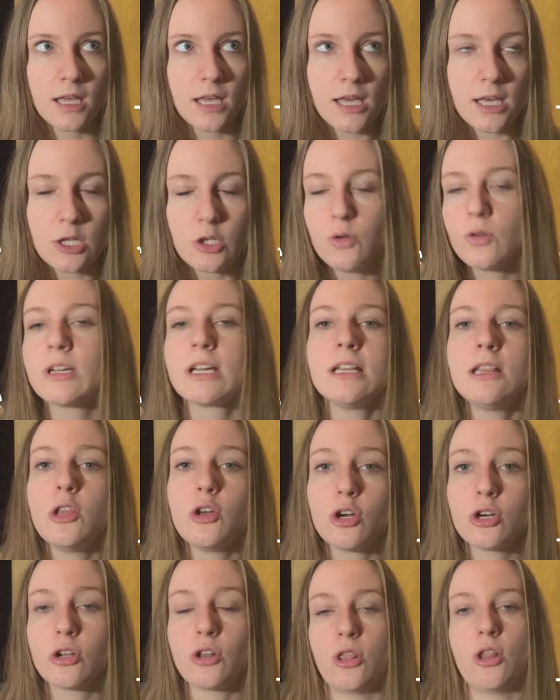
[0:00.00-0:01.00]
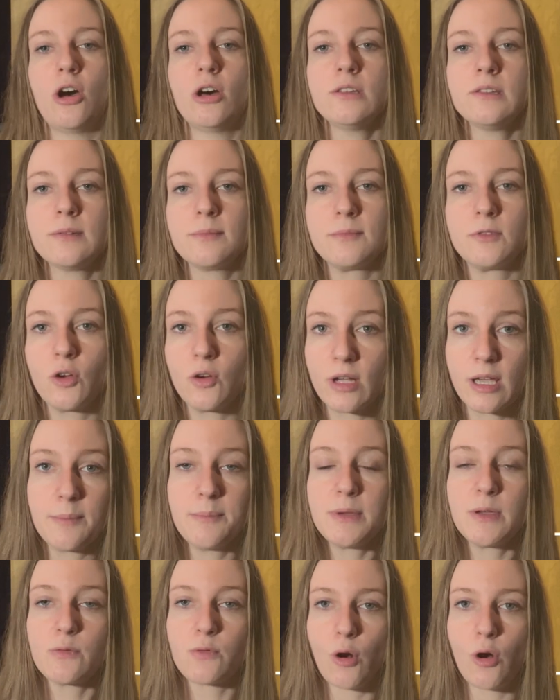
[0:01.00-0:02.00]
you can learn a lot, don't get
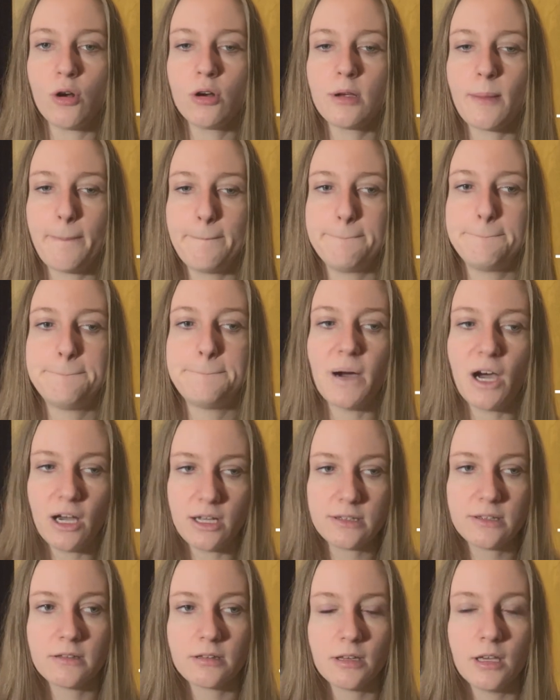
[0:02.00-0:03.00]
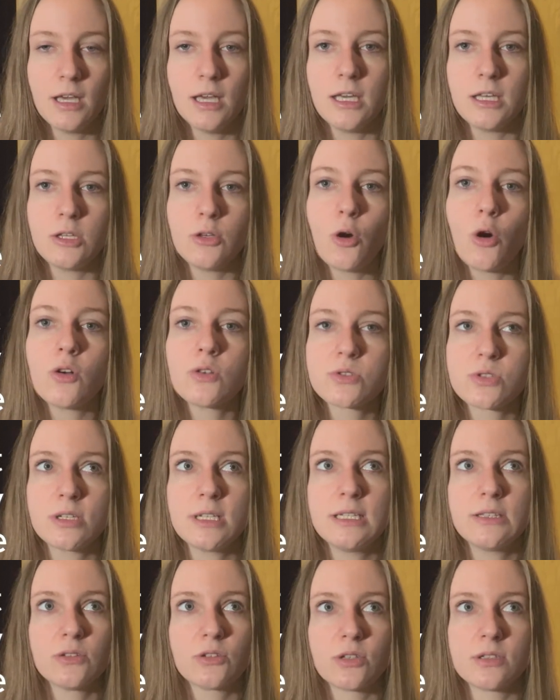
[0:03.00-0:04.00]
me wrong, but you also
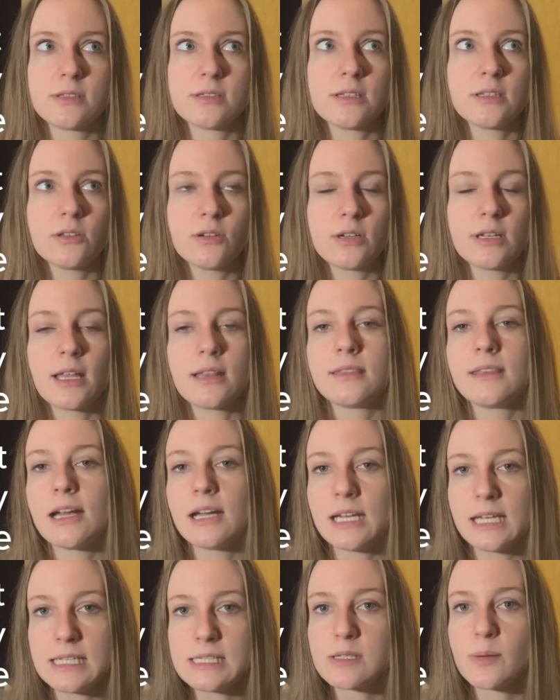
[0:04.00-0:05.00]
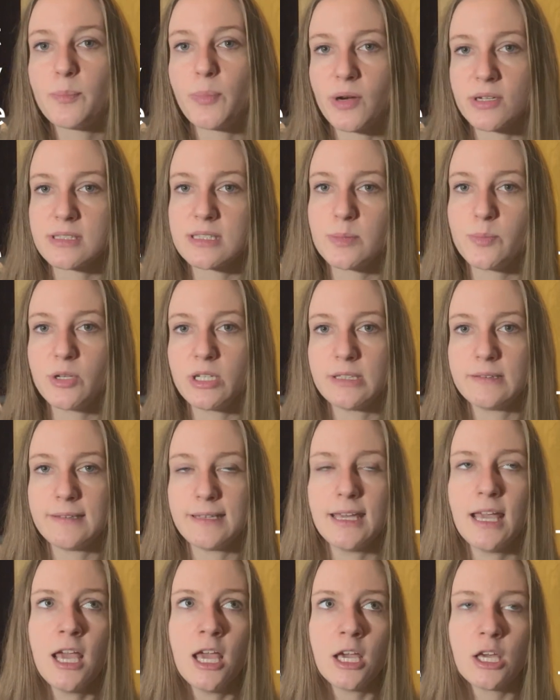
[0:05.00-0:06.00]
need to consider that there is a
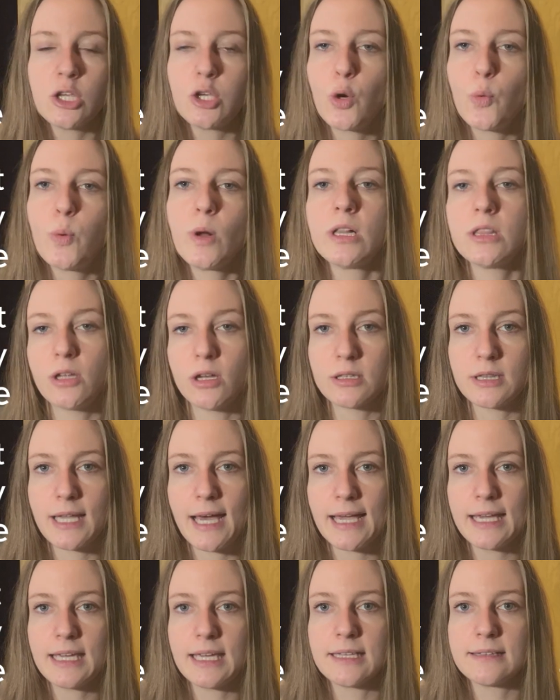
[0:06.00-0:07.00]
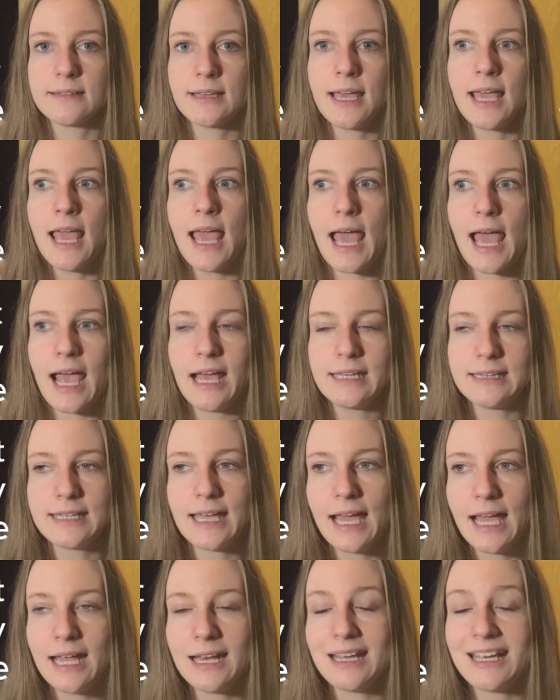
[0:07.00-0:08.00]
possibility you will not like it. And
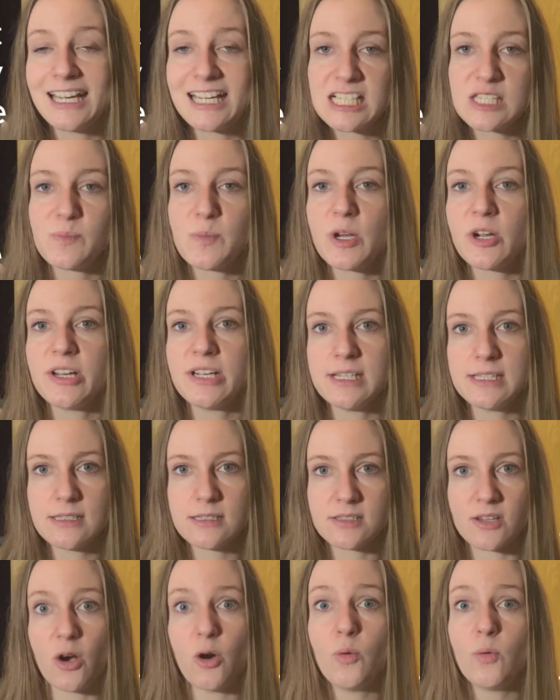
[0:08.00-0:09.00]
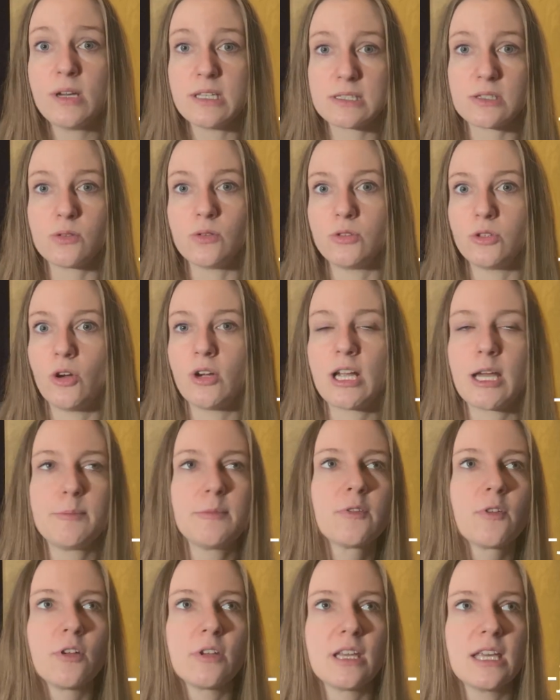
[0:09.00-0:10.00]
then experience is always good, don't get
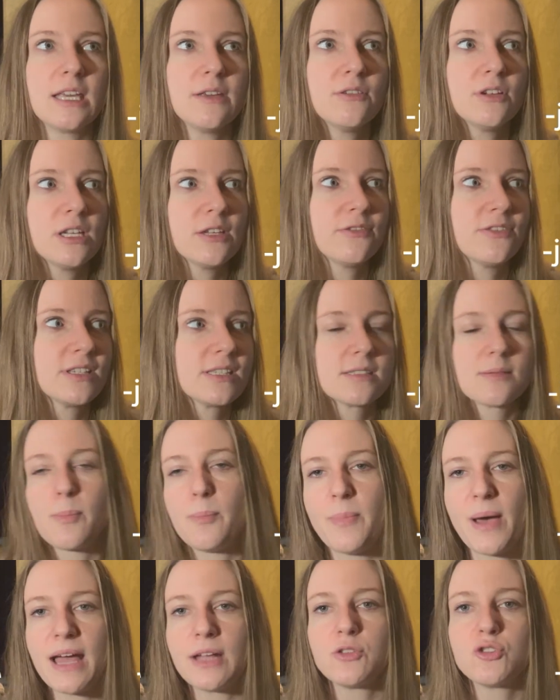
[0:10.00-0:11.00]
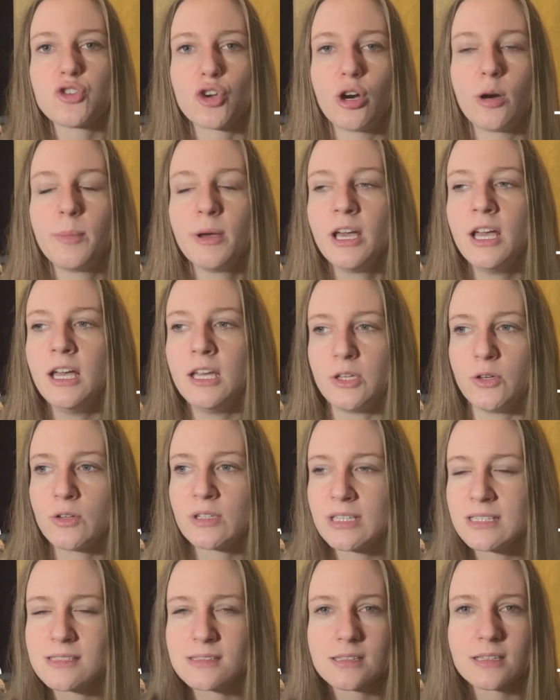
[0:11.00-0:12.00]
me wrong. Even if it's a bad job, you
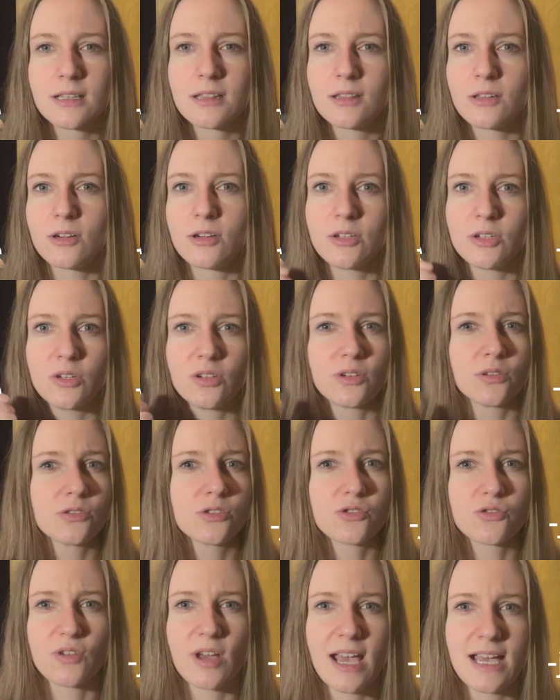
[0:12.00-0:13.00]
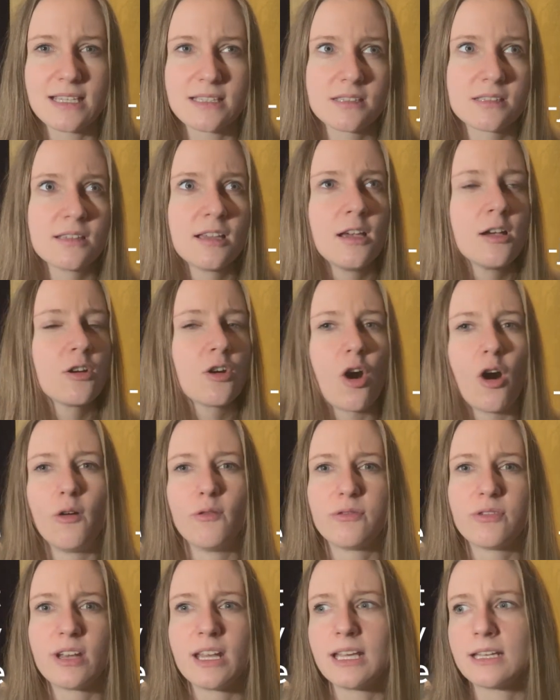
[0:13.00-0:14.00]
can still learn, stress,
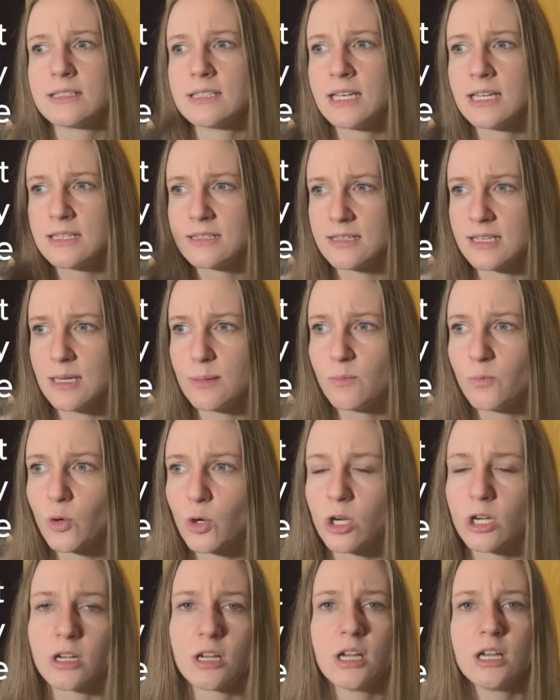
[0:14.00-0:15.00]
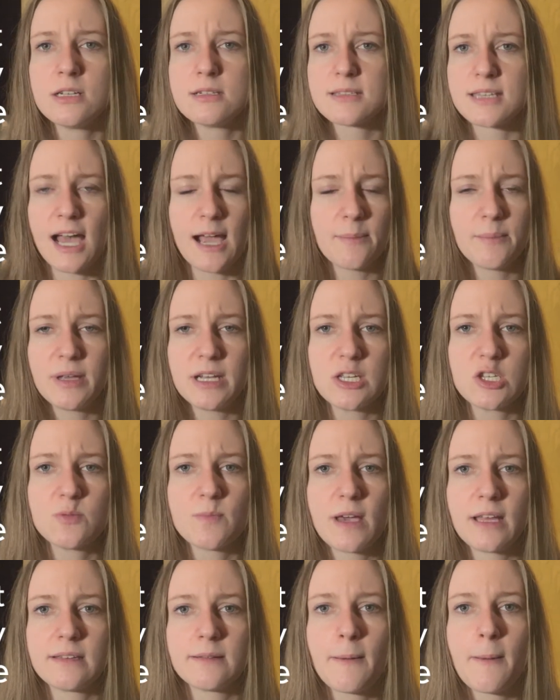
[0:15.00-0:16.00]
conflict, teamwork, time
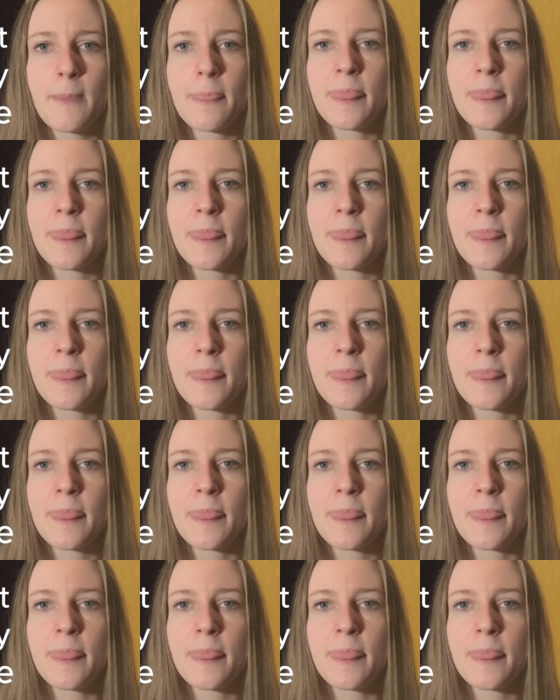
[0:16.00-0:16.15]
management.